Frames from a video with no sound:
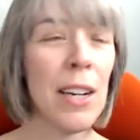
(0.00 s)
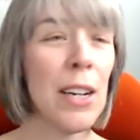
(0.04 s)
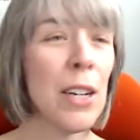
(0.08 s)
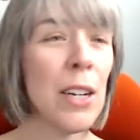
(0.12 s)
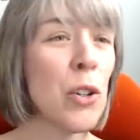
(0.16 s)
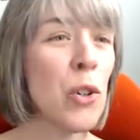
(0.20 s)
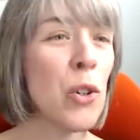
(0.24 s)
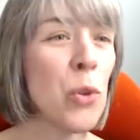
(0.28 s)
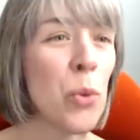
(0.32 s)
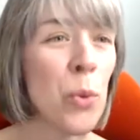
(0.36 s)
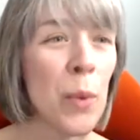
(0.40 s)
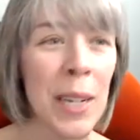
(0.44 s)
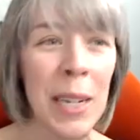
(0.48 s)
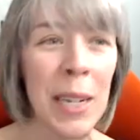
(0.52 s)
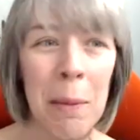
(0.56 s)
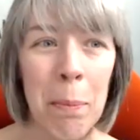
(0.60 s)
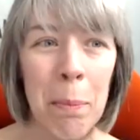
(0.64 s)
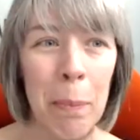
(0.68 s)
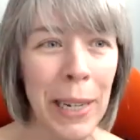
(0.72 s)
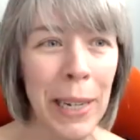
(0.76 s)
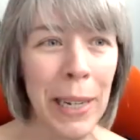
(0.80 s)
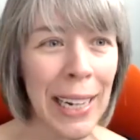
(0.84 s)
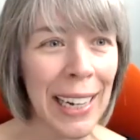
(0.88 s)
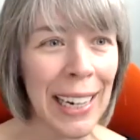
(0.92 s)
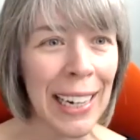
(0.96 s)
Dream
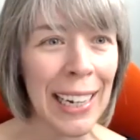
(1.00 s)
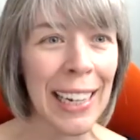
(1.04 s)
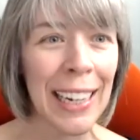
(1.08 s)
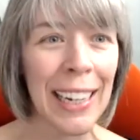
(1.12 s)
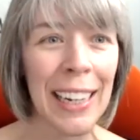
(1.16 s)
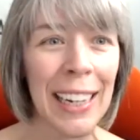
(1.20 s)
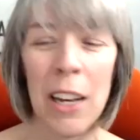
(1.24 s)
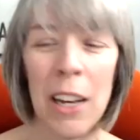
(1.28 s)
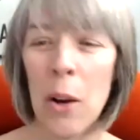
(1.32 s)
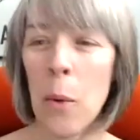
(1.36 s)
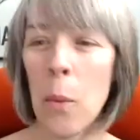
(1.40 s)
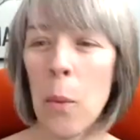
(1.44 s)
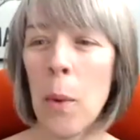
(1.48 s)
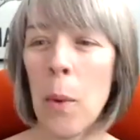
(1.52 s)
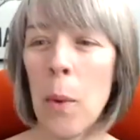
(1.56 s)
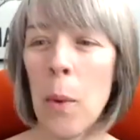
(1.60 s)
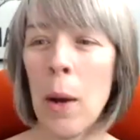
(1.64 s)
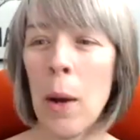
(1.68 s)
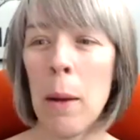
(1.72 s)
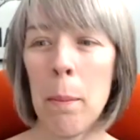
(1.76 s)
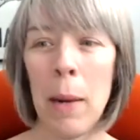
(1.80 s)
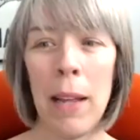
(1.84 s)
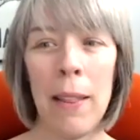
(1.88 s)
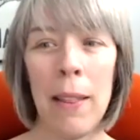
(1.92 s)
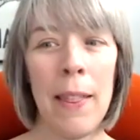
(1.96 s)
big. What
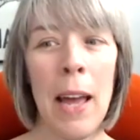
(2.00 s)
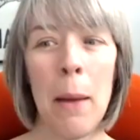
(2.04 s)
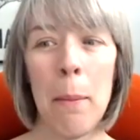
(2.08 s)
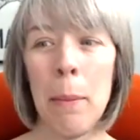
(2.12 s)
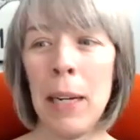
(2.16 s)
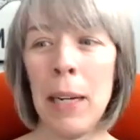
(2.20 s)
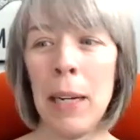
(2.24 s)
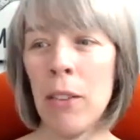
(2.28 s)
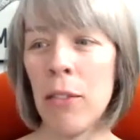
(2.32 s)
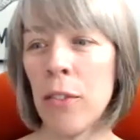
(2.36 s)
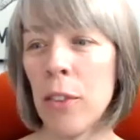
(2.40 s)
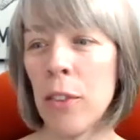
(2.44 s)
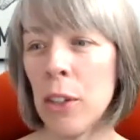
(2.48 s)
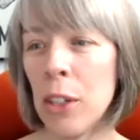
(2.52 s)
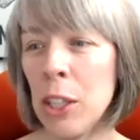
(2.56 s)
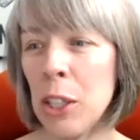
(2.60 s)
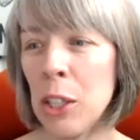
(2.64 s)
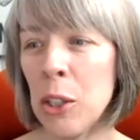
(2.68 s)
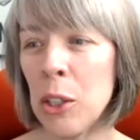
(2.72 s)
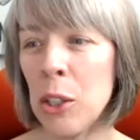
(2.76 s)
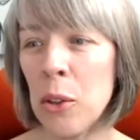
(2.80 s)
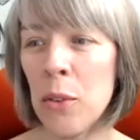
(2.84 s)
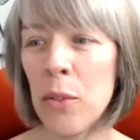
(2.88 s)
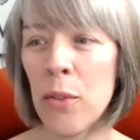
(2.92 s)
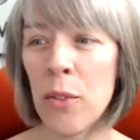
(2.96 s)
might that mean for
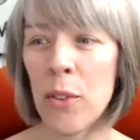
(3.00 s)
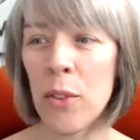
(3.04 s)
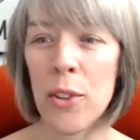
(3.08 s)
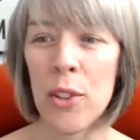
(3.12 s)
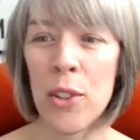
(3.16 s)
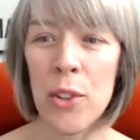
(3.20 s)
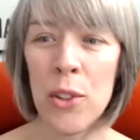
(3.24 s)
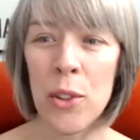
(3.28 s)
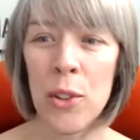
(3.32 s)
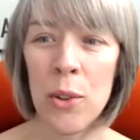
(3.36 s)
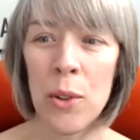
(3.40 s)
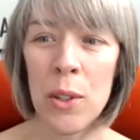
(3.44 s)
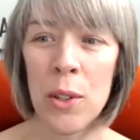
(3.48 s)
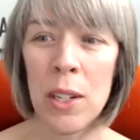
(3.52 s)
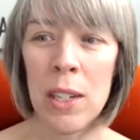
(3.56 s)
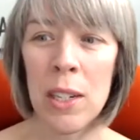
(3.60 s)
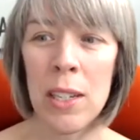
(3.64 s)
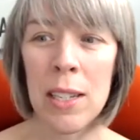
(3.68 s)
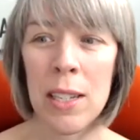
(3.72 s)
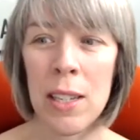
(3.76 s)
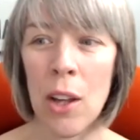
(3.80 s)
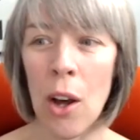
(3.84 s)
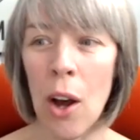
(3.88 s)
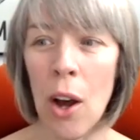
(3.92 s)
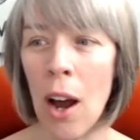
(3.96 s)
you, for students,
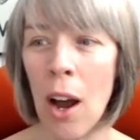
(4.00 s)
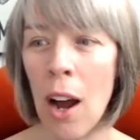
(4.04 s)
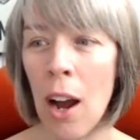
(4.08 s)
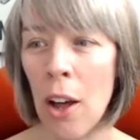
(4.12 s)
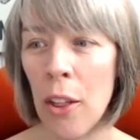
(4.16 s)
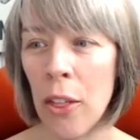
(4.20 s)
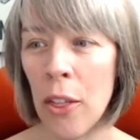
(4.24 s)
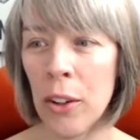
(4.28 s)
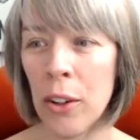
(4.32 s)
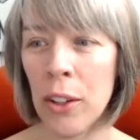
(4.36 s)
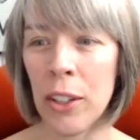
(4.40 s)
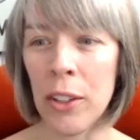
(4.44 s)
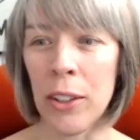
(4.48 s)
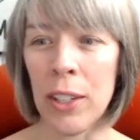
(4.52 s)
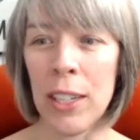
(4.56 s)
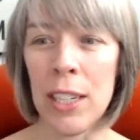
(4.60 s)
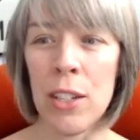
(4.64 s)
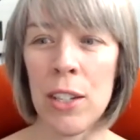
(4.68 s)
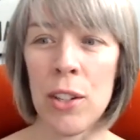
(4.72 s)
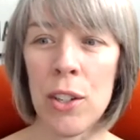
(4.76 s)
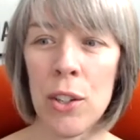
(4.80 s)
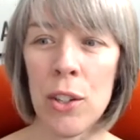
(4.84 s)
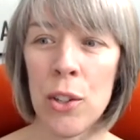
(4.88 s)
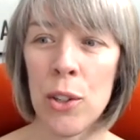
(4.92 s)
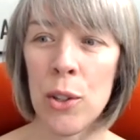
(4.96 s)
the author, your
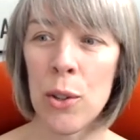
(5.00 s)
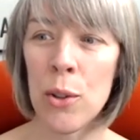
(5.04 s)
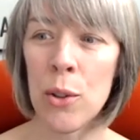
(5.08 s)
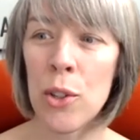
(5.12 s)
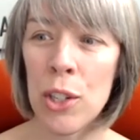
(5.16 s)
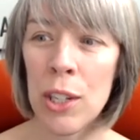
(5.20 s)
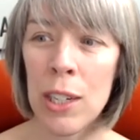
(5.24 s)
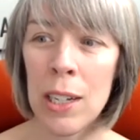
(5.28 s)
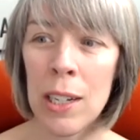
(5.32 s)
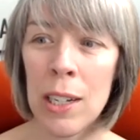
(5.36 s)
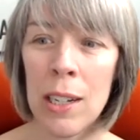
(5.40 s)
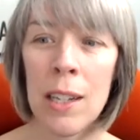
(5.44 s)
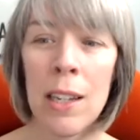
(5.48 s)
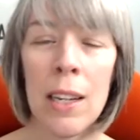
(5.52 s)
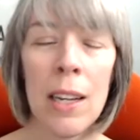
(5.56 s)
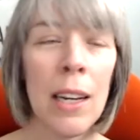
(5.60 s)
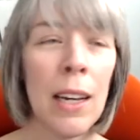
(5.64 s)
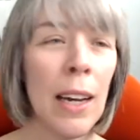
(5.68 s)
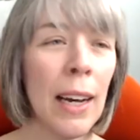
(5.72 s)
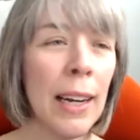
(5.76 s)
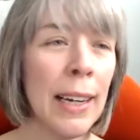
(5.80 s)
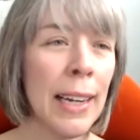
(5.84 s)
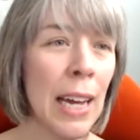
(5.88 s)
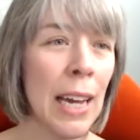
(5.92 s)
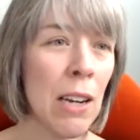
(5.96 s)
institution?
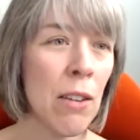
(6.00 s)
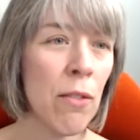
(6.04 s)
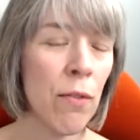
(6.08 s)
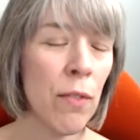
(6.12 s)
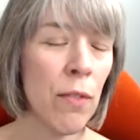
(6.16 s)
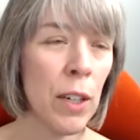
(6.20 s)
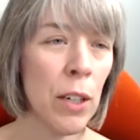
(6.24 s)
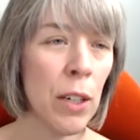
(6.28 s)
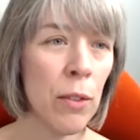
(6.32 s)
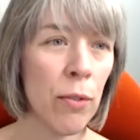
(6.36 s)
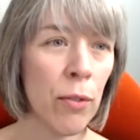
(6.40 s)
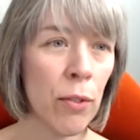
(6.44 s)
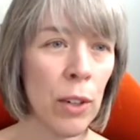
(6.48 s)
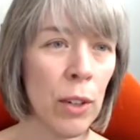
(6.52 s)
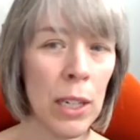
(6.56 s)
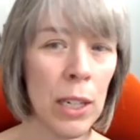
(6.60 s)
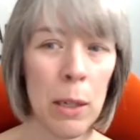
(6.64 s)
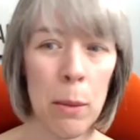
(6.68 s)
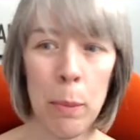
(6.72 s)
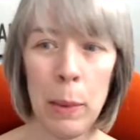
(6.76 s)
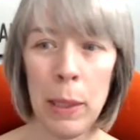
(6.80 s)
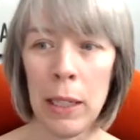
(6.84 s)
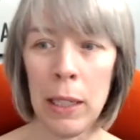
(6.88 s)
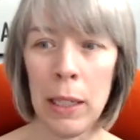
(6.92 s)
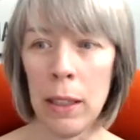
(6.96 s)
Again, feel free to
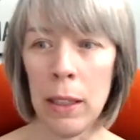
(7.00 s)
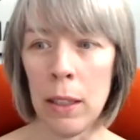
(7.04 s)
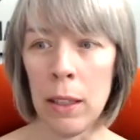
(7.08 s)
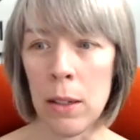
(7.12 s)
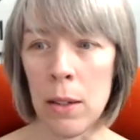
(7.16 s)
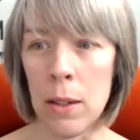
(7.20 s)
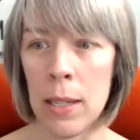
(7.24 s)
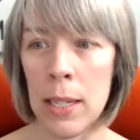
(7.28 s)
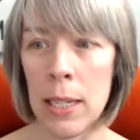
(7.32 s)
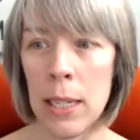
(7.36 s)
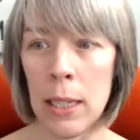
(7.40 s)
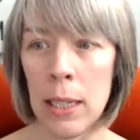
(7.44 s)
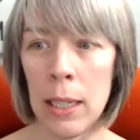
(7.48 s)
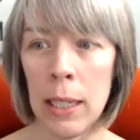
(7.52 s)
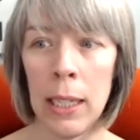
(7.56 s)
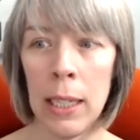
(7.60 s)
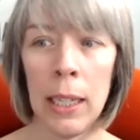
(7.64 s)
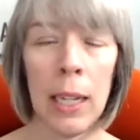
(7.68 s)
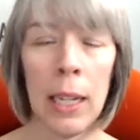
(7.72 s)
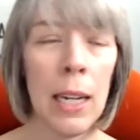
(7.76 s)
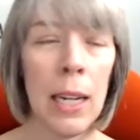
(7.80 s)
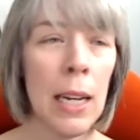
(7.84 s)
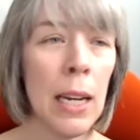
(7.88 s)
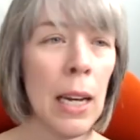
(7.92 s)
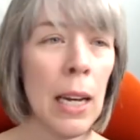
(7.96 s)
be a little silly
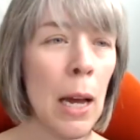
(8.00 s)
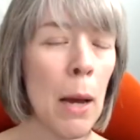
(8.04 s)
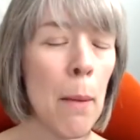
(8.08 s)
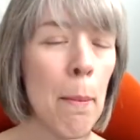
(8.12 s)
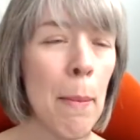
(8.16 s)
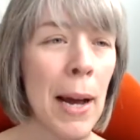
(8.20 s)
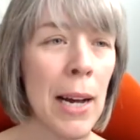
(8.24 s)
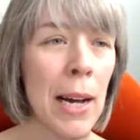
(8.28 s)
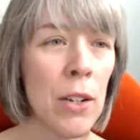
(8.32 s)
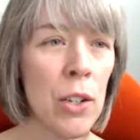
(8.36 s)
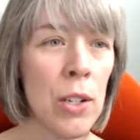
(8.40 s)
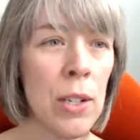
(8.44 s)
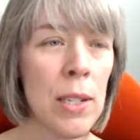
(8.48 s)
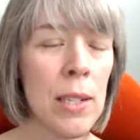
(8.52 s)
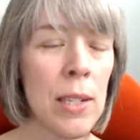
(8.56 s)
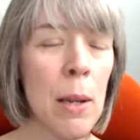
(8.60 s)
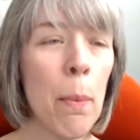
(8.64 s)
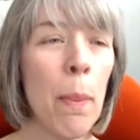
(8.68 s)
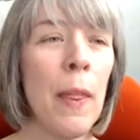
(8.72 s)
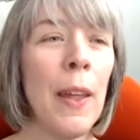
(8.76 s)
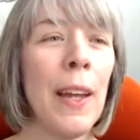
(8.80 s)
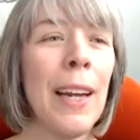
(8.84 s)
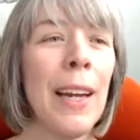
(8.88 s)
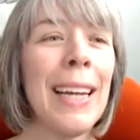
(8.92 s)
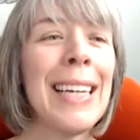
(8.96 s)
imagine
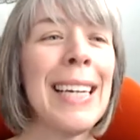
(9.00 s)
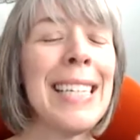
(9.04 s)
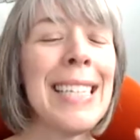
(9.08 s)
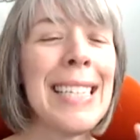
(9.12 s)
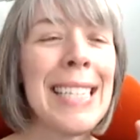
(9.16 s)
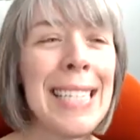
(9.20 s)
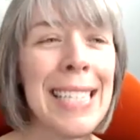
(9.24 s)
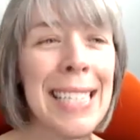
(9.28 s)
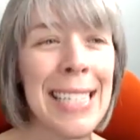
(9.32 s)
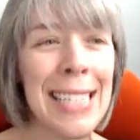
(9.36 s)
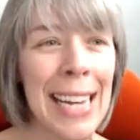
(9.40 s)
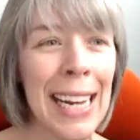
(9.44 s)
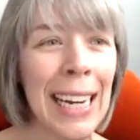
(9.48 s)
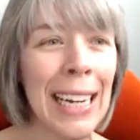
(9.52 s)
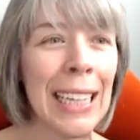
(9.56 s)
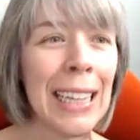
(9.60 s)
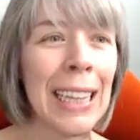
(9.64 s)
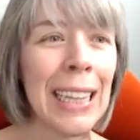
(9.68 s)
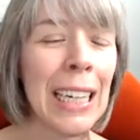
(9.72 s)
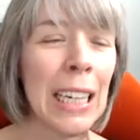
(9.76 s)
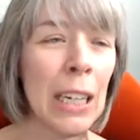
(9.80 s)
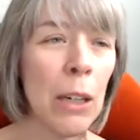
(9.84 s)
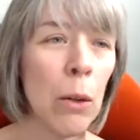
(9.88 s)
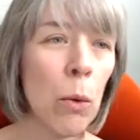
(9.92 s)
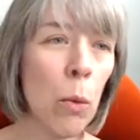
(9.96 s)
something
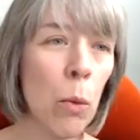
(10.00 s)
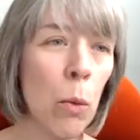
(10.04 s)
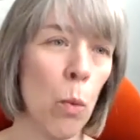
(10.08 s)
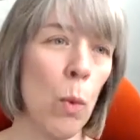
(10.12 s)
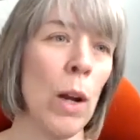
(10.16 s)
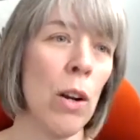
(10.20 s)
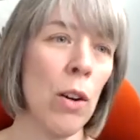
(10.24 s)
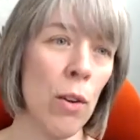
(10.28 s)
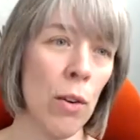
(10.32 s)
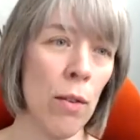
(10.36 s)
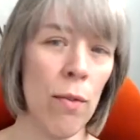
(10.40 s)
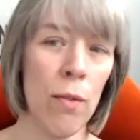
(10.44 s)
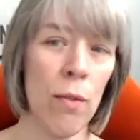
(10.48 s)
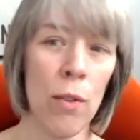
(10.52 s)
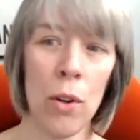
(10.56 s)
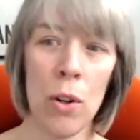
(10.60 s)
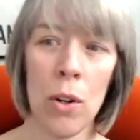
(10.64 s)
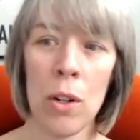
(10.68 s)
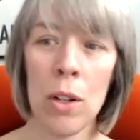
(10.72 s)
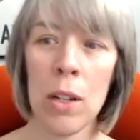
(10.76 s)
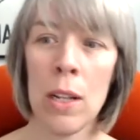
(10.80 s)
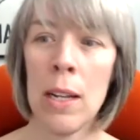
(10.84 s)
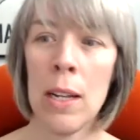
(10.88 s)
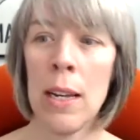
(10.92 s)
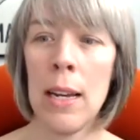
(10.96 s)
insanely
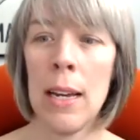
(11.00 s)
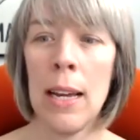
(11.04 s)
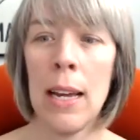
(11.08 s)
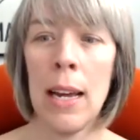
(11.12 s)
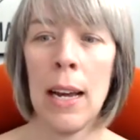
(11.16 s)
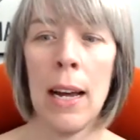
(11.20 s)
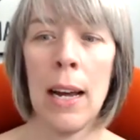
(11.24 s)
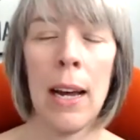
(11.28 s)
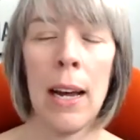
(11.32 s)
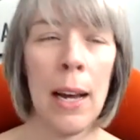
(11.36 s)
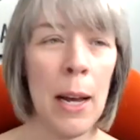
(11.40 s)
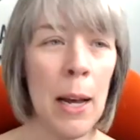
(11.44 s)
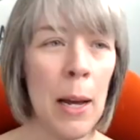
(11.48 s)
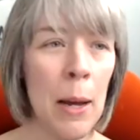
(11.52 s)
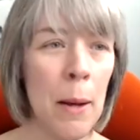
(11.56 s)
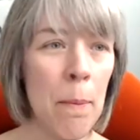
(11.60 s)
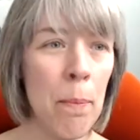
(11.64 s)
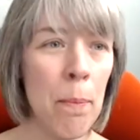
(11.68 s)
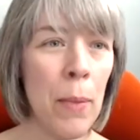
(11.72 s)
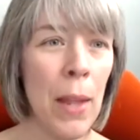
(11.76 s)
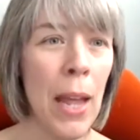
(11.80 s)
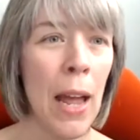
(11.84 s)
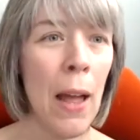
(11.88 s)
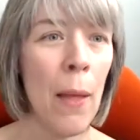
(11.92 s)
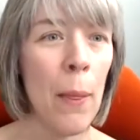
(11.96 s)
wonderful,
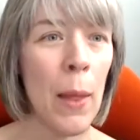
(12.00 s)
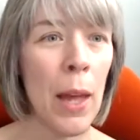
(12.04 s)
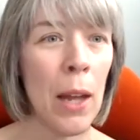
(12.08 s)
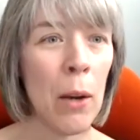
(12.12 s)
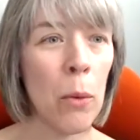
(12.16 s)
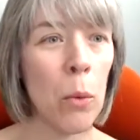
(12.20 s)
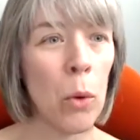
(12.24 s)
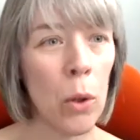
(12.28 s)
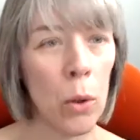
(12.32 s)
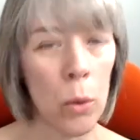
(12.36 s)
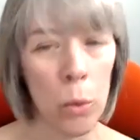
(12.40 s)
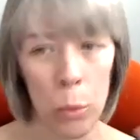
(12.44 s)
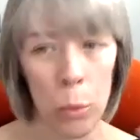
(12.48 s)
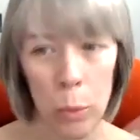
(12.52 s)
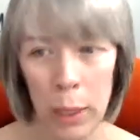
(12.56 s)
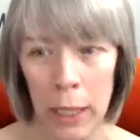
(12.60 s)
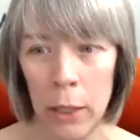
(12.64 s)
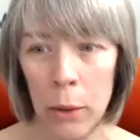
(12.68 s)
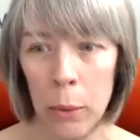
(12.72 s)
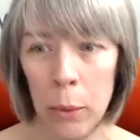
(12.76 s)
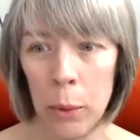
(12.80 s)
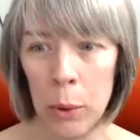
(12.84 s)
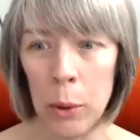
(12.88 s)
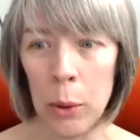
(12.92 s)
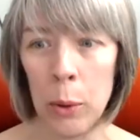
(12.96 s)
um, and then we'll
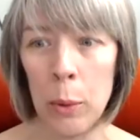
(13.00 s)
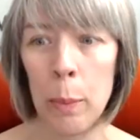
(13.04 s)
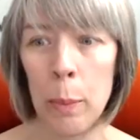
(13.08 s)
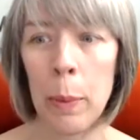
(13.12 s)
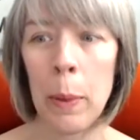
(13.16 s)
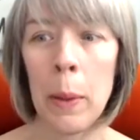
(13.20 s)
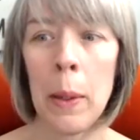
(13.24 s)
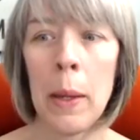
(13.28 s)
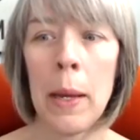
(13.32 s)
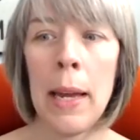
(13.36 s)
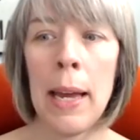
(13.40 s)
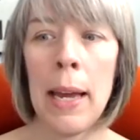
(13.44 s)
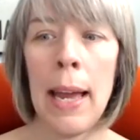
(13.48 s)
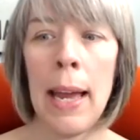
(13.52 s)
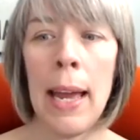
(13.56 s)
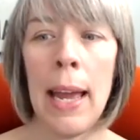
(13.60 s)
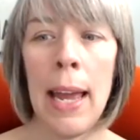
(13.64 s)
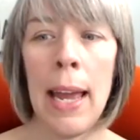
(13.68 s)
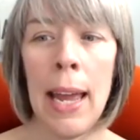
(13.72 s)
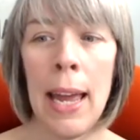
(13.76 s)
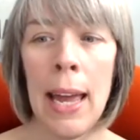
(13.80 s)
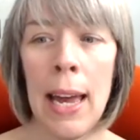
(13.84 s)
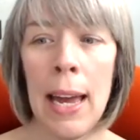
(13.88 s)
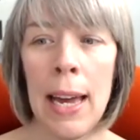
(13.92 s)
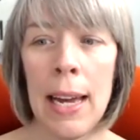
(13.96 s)
regroup
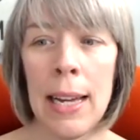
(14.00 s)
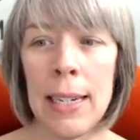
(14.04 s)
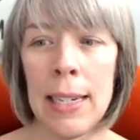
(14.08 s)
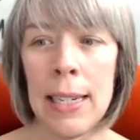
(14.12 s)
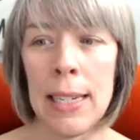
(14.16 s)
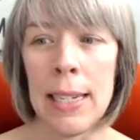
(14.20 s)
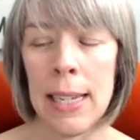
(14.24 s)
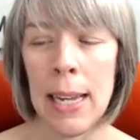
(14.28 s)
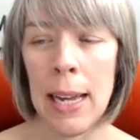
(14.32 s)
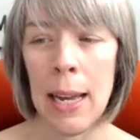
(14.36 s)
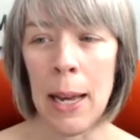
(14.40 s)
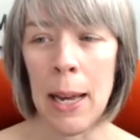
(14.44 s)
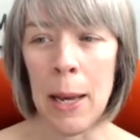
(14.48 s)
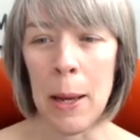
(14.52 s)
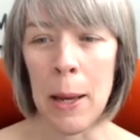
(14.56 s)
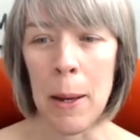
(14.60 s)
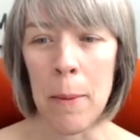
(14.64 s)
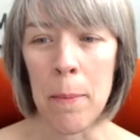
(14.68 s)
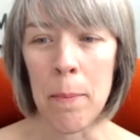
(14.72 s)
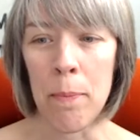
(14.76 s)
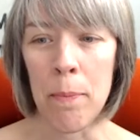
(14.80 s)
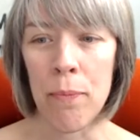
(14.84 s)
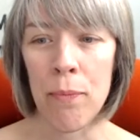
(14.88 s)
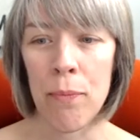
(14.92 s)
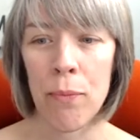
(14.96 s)
and
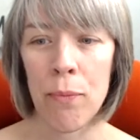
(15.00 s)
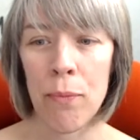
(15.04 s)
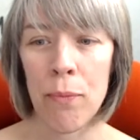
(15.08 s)
um,